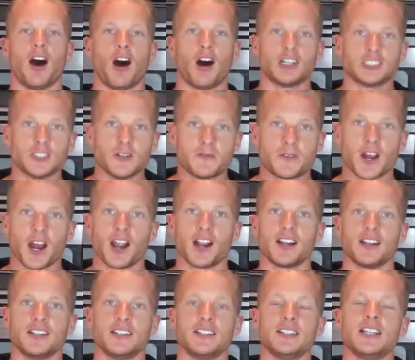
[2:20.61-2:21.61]
Olive
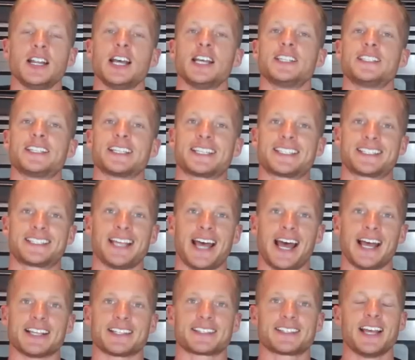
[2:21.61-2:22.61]
Garden
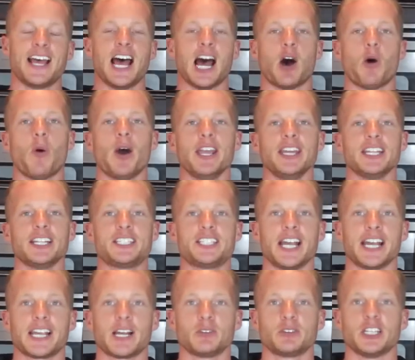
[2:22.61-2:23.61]
success. I want you to
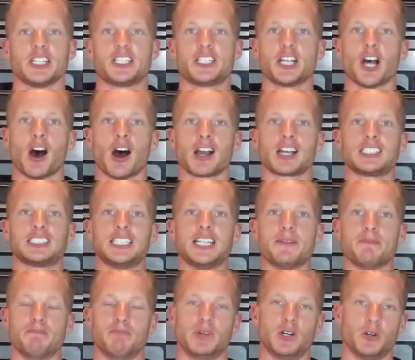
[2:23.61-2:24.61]
check out the
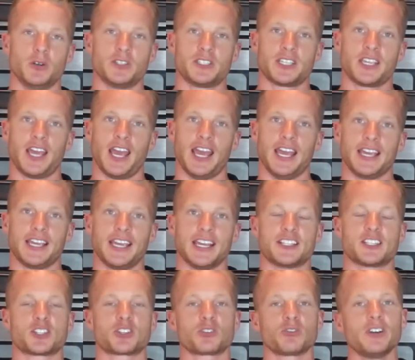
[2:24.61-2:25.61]
chocolate mousse cake.
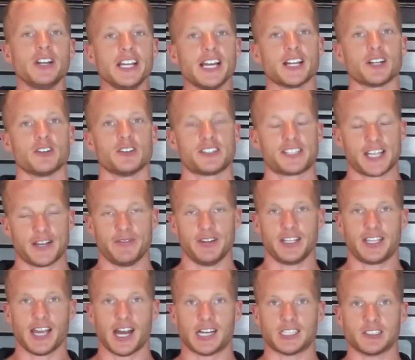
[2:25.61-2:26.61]
It's
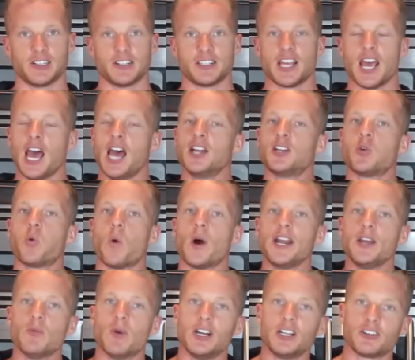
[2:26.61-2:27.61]
370 calories,
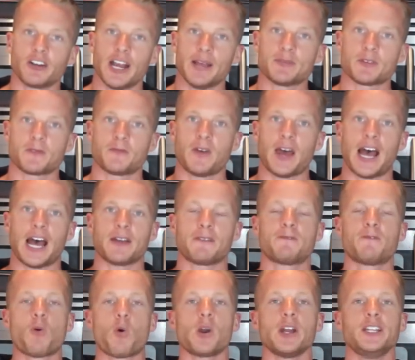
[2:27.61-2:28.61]
21 grams of
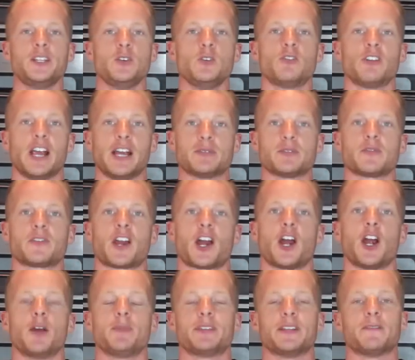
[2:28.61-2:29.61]
fat, 42 grams of
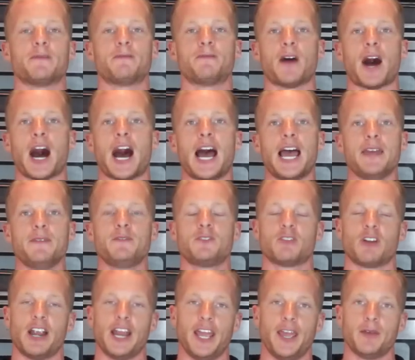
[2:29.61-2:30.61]
carbs, and 5
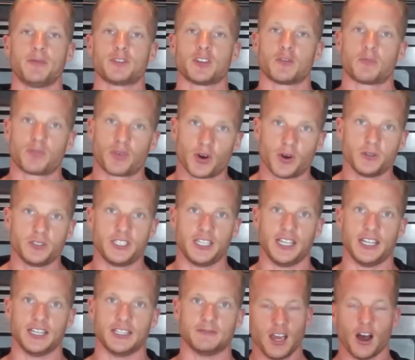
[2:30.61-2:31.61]
grams of
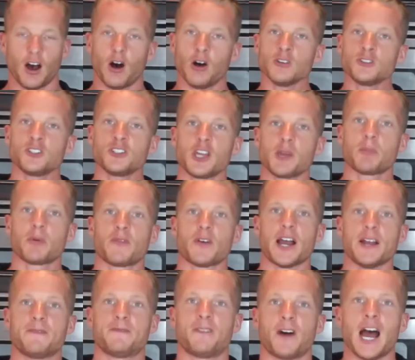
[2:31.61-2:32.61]
protein. Also, they
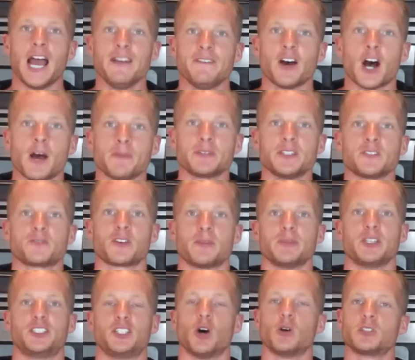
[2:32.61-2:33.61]
provide 5 options
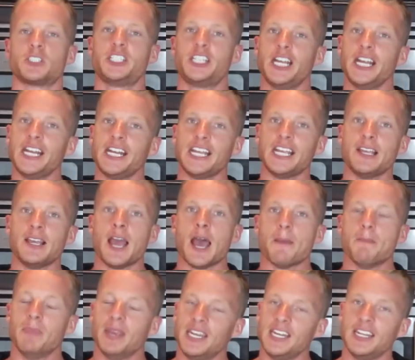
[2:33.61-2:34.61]
from the
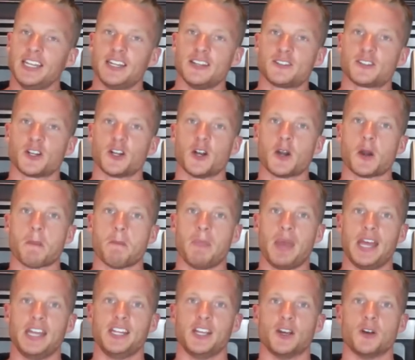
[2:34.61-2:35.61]
Dolcini mini dessert
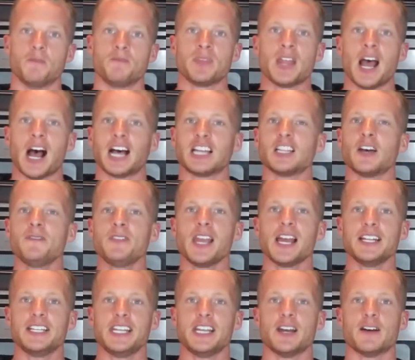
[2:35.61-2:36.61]
menu. I love the
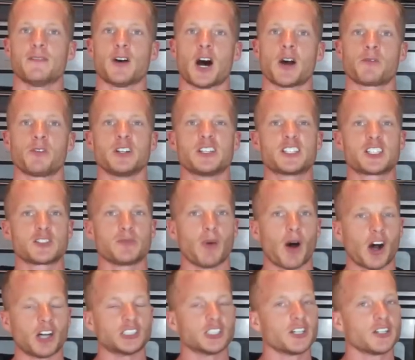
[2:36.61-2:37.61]
idea of offering
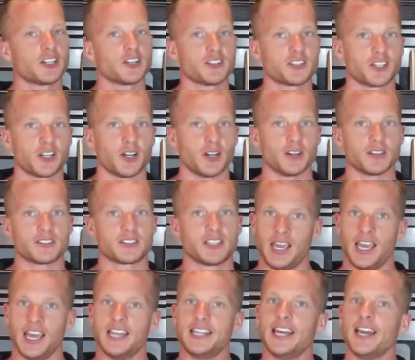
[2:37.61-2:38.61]
smaller desserts.
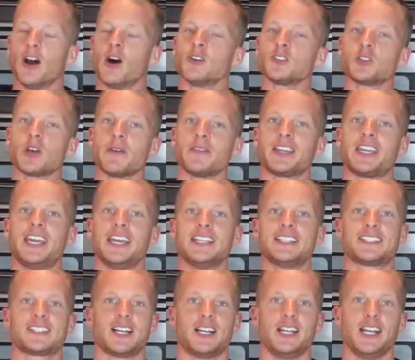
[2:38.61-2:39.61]
And they also have a
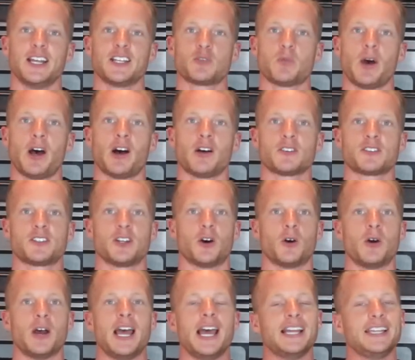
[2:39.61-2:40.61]
kid's sundae as well,
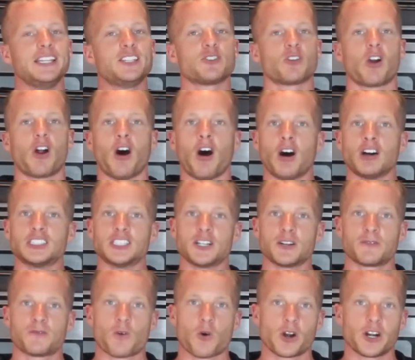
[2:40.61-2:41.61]
so these are all
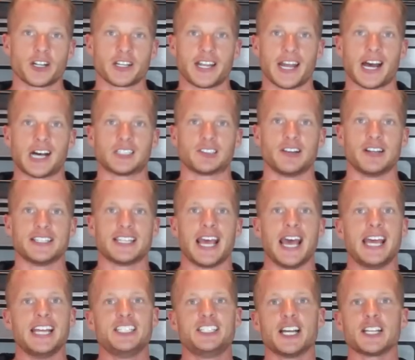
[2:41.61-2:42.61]
under 400 calories,
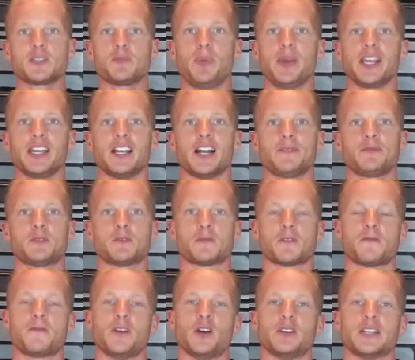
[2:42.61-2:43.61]
just big enough to
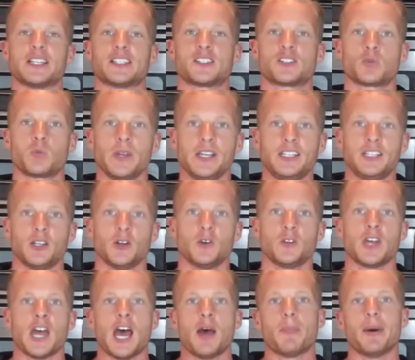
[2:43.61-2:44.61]
fulfill that sweet
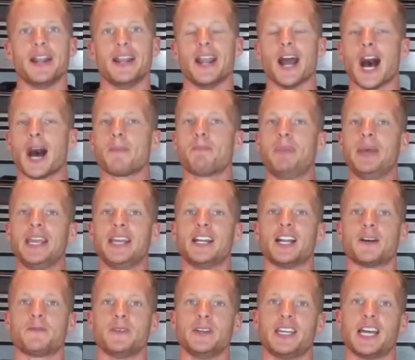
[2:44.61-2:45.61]
tooth, but not big
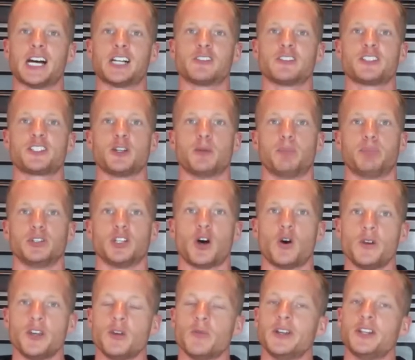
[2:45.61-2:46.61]
enough in calories to
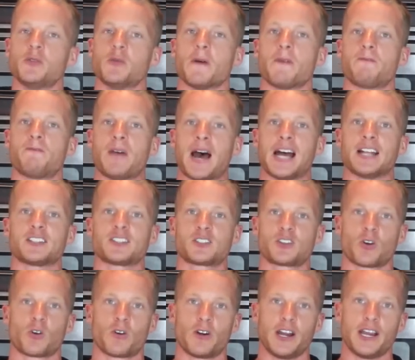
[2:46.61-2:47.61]
blow you into a fat
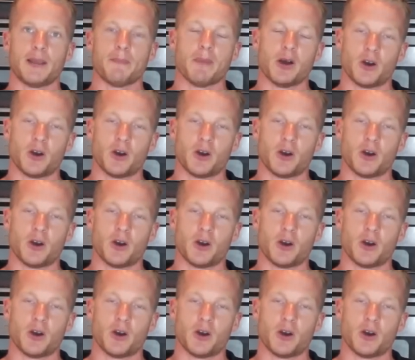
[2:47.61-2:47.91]
storing